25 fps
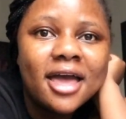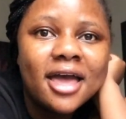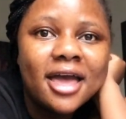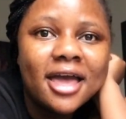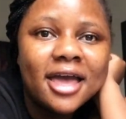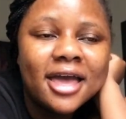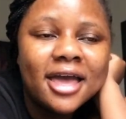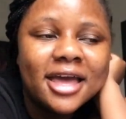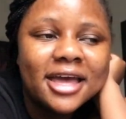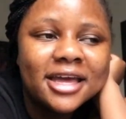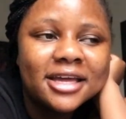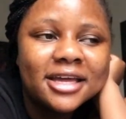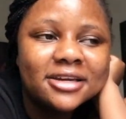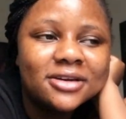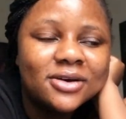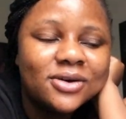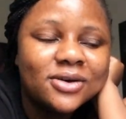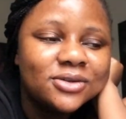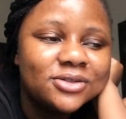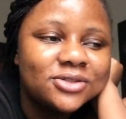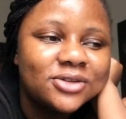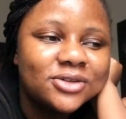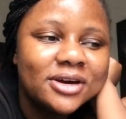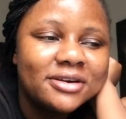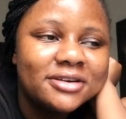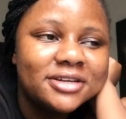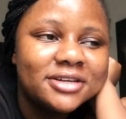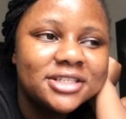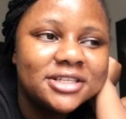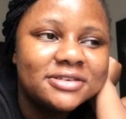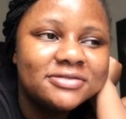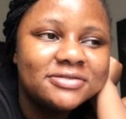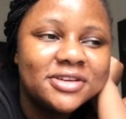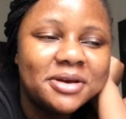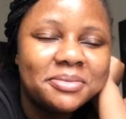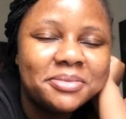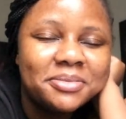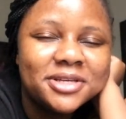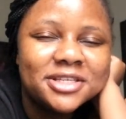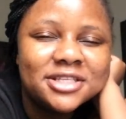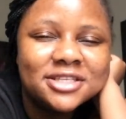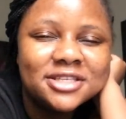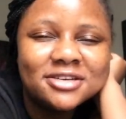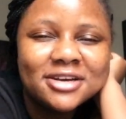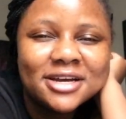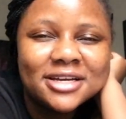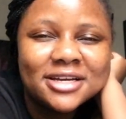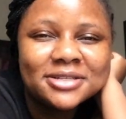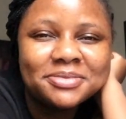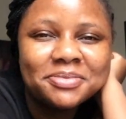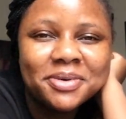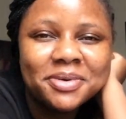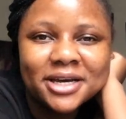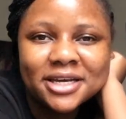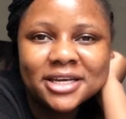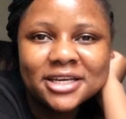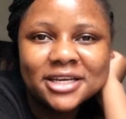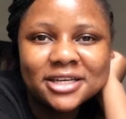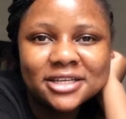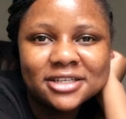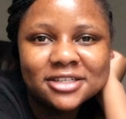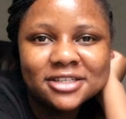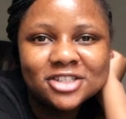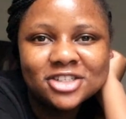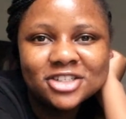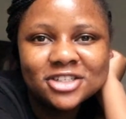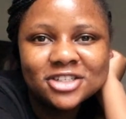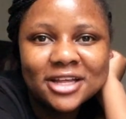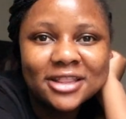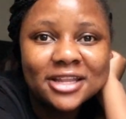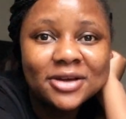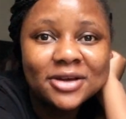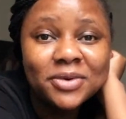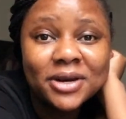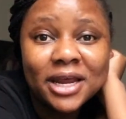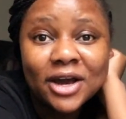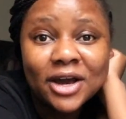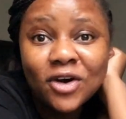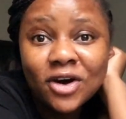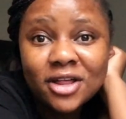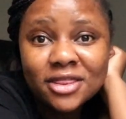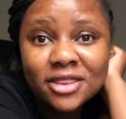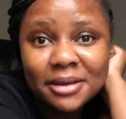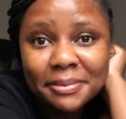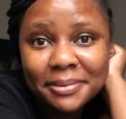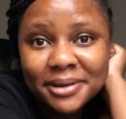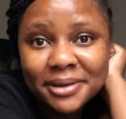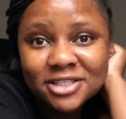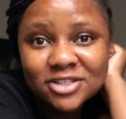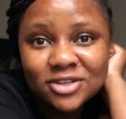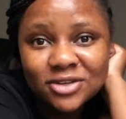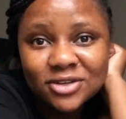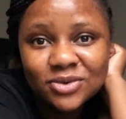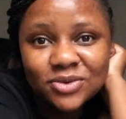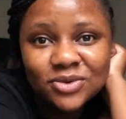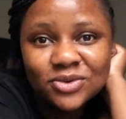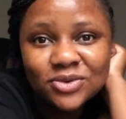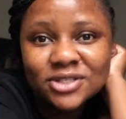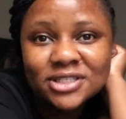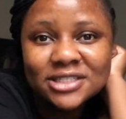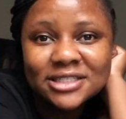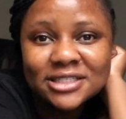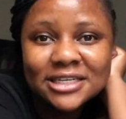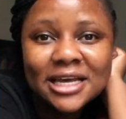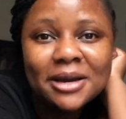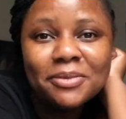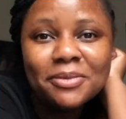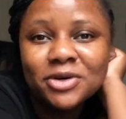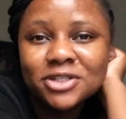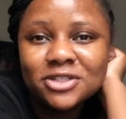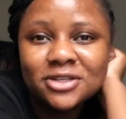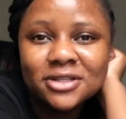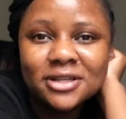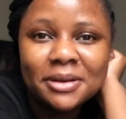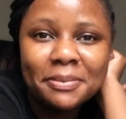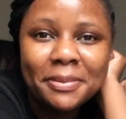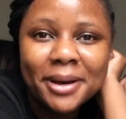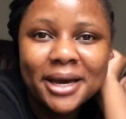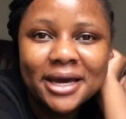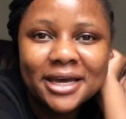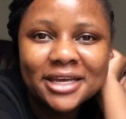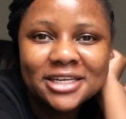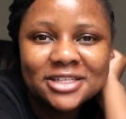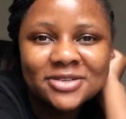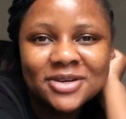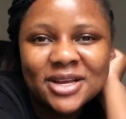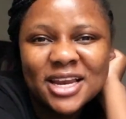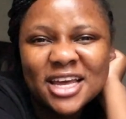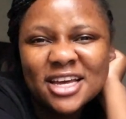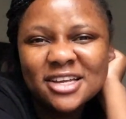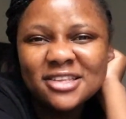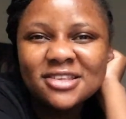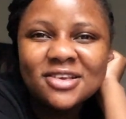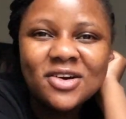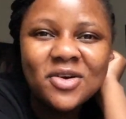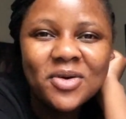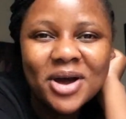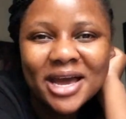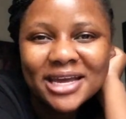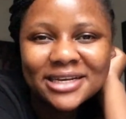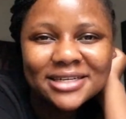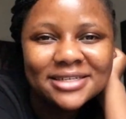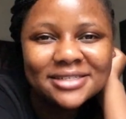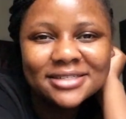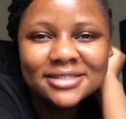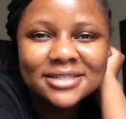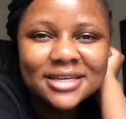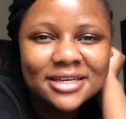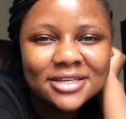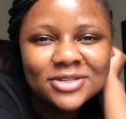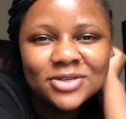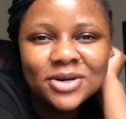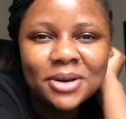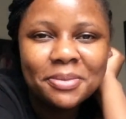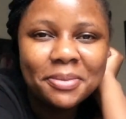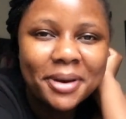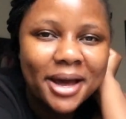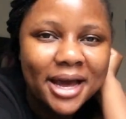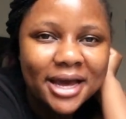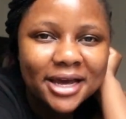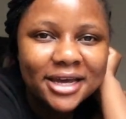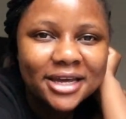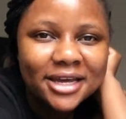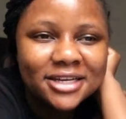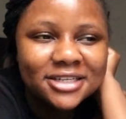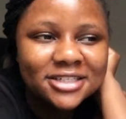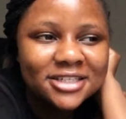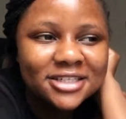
And also I received a mysterious package. And then when I called the person whose name was on the package, they were like, no, I didn't send you a package.